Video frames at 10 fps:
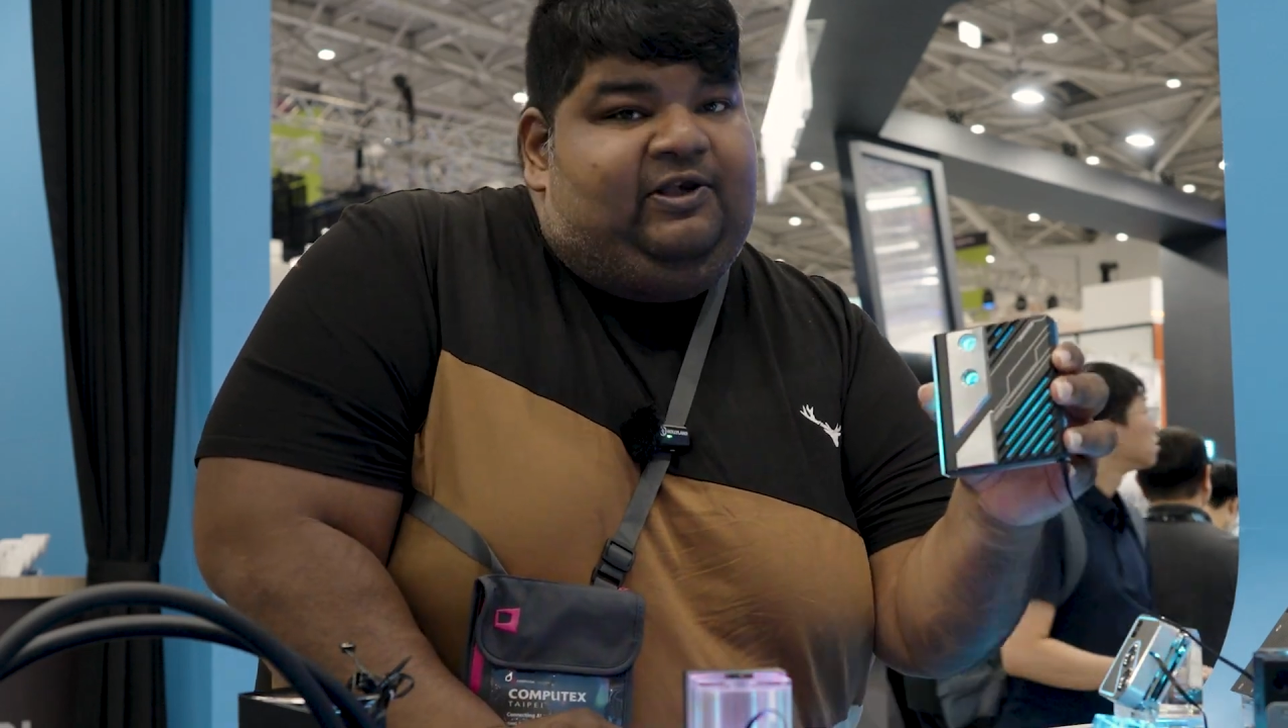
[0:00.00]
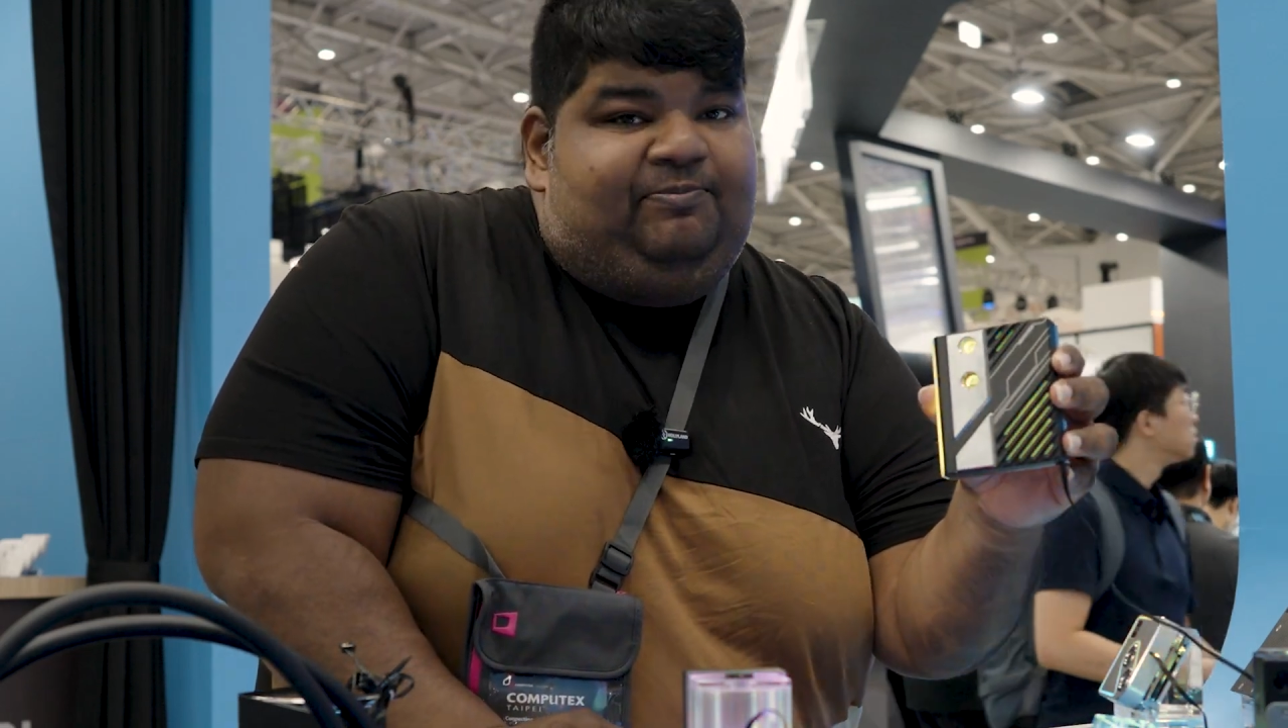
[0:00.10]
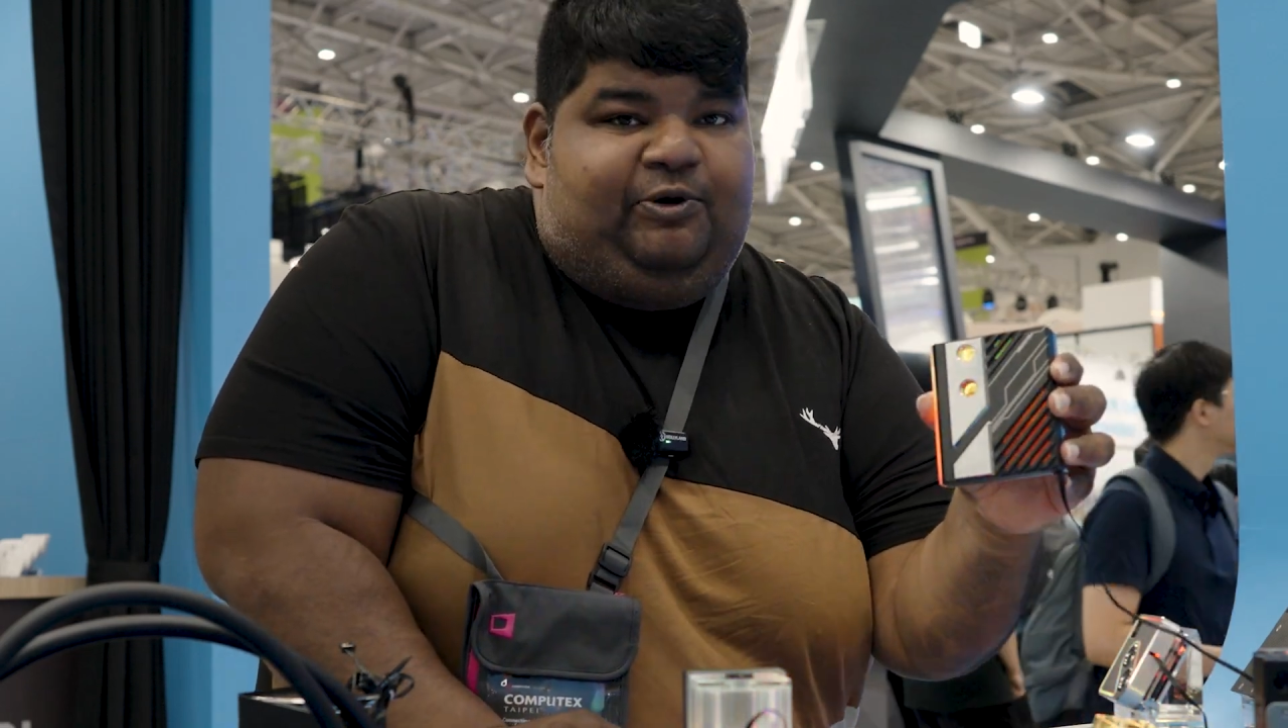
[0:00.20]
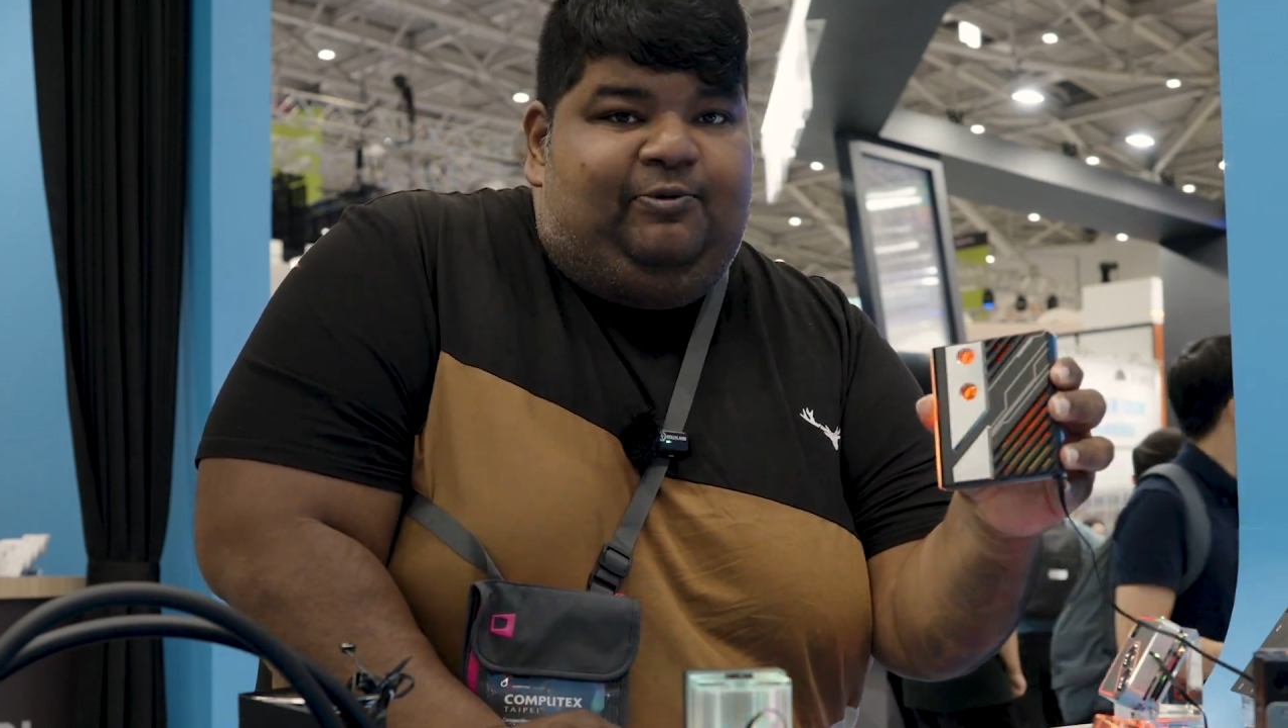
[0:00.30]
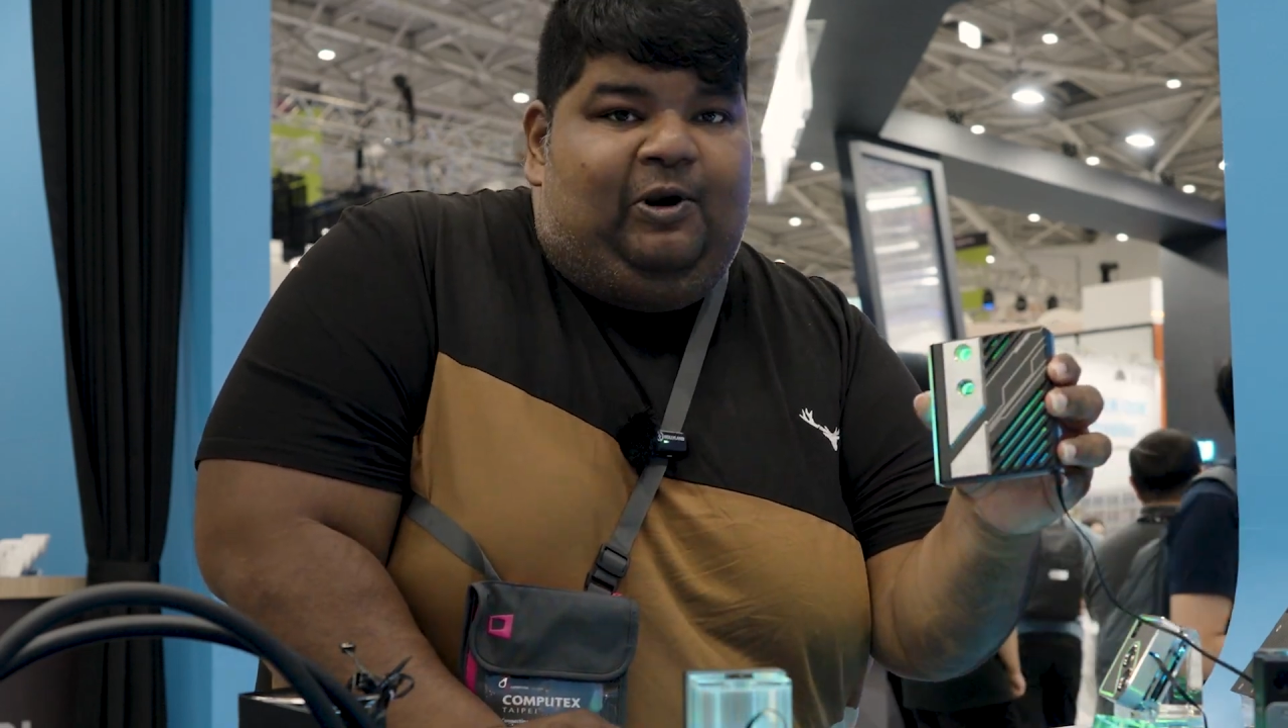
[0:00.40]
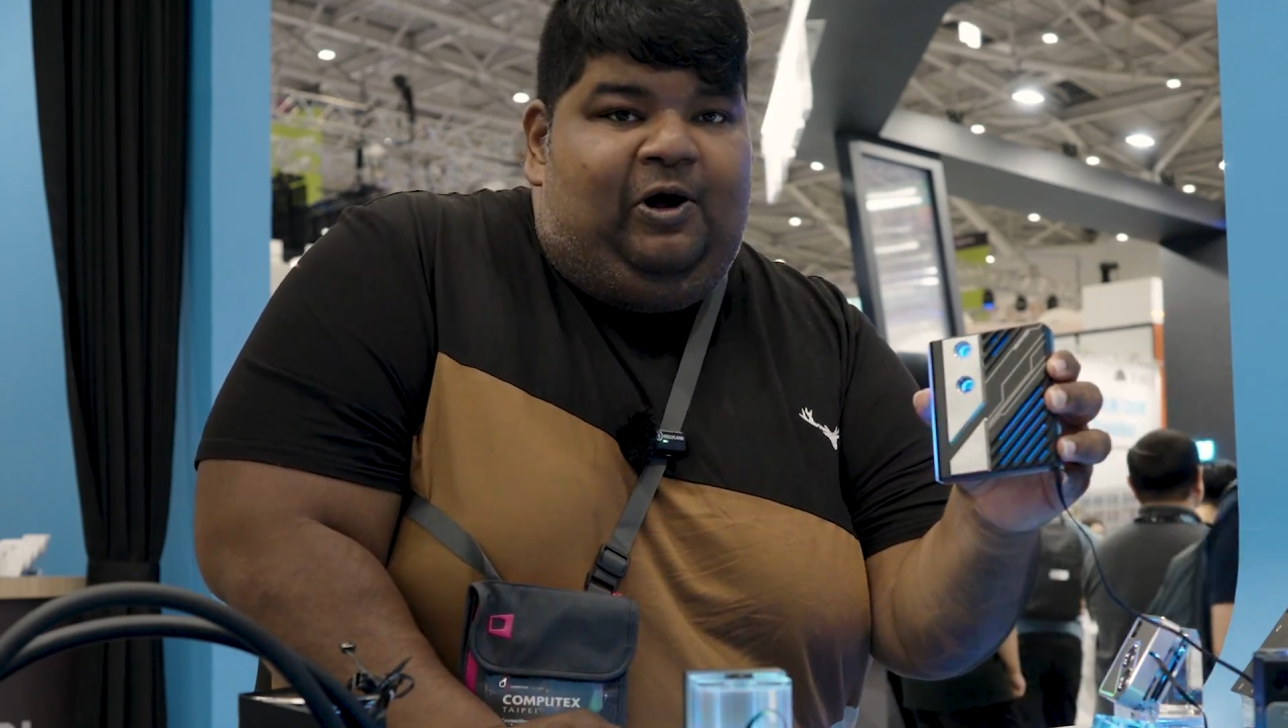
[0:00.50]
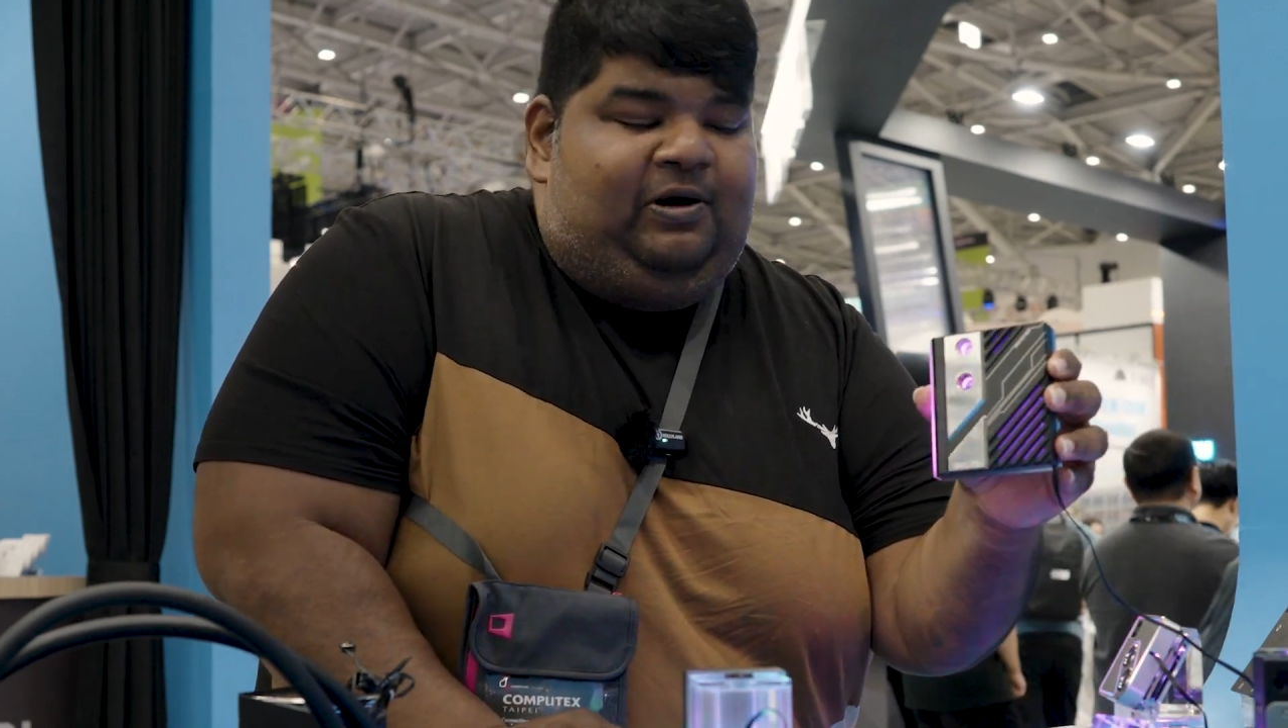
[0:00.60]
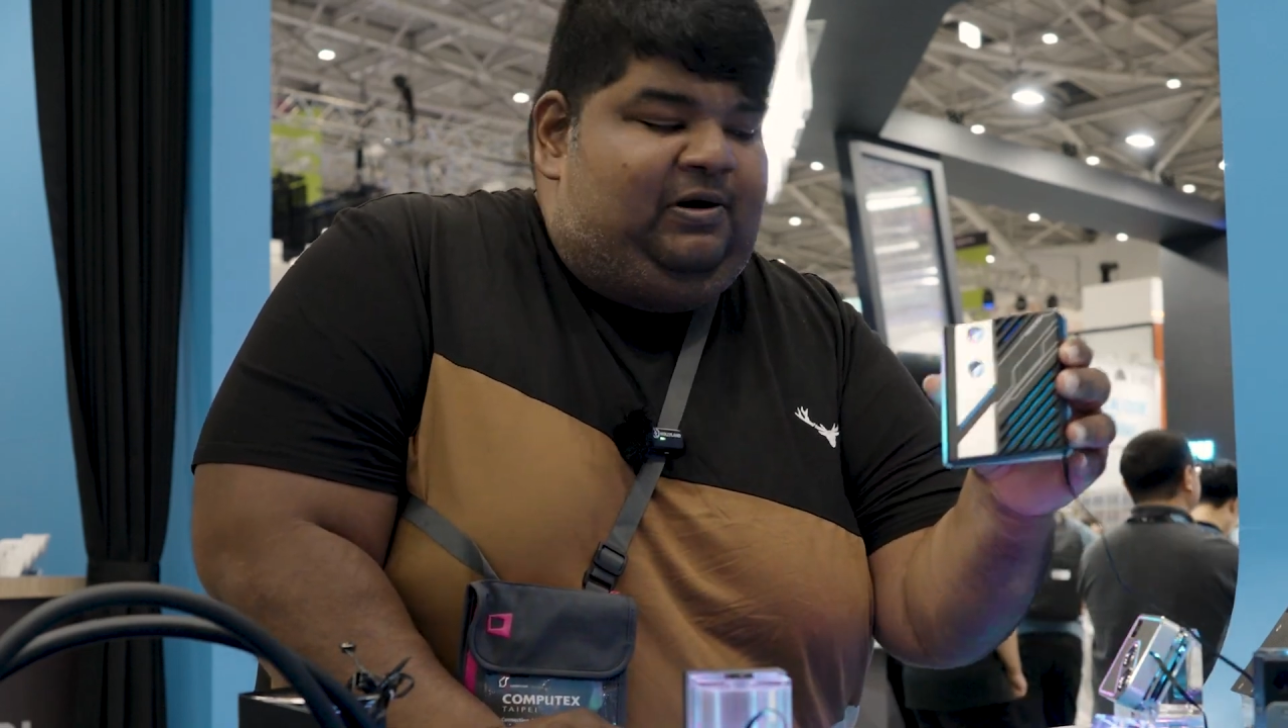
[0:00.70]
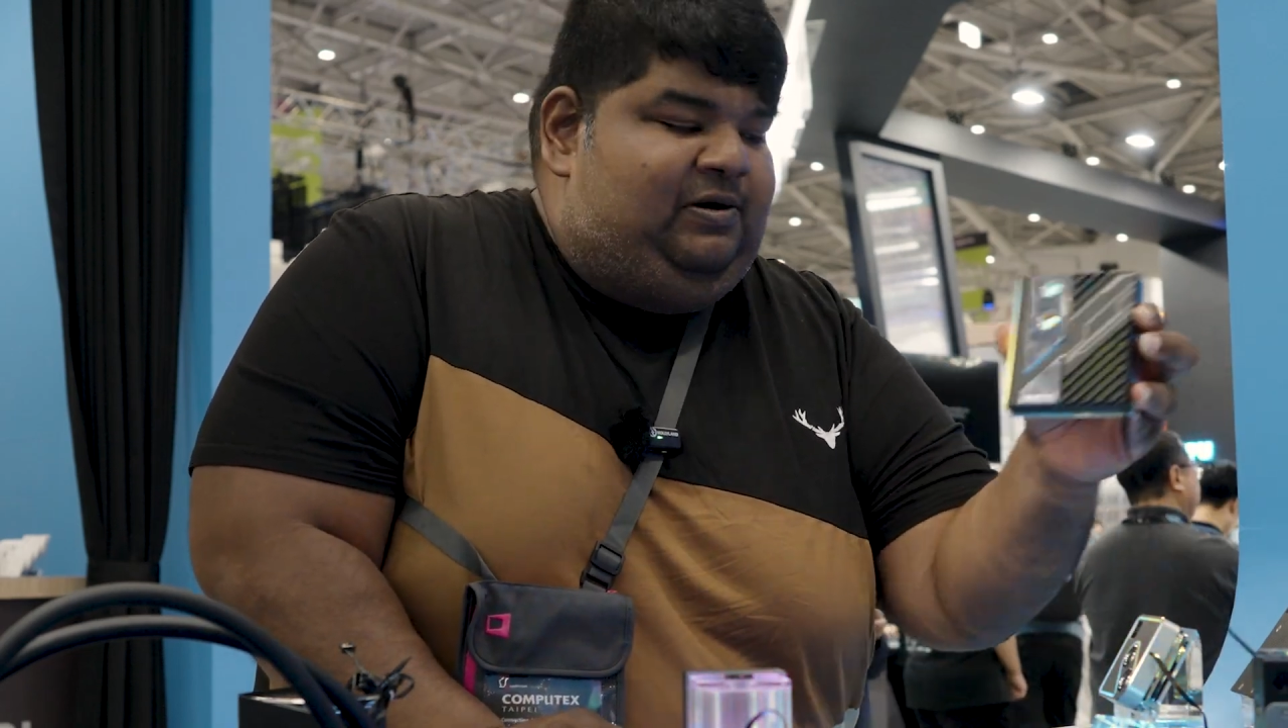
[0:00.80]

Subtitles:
CPU block,